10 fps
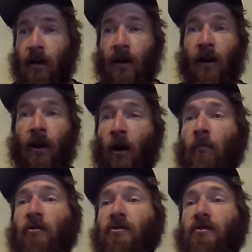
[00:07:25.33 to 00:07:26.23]
I got
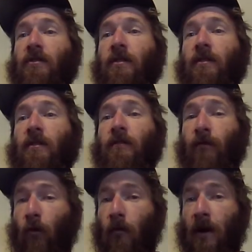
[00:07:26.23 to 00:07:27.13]
almost
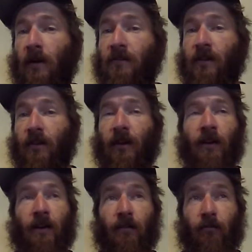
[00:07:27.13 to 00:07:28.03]
4 miles. I think
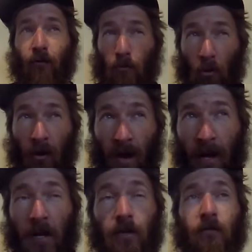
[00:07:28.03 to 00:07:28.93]

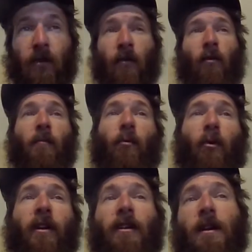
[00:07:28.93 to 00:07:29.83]
3.8 at one
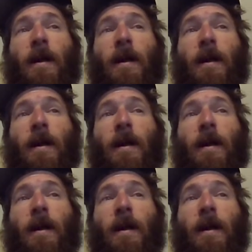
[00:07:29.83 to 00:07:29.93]
point.